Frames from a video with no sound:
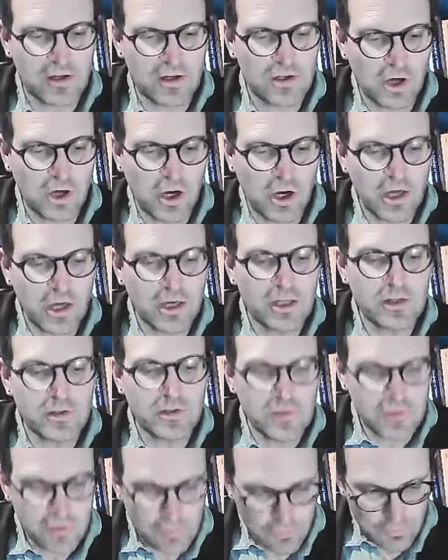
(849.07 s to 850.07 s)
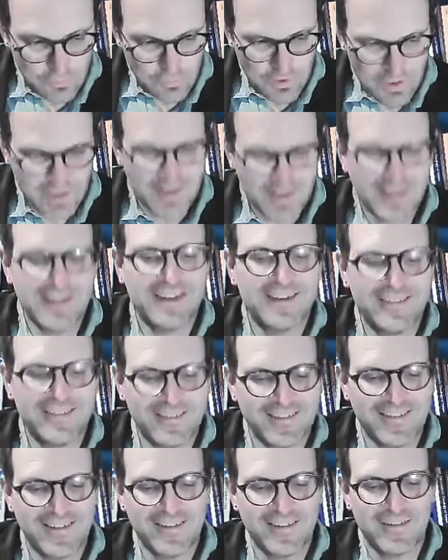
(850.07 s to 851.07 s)
Dawn soon
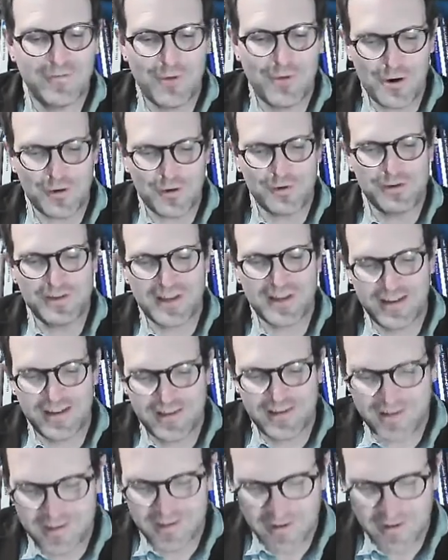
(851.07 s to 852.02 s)
rose and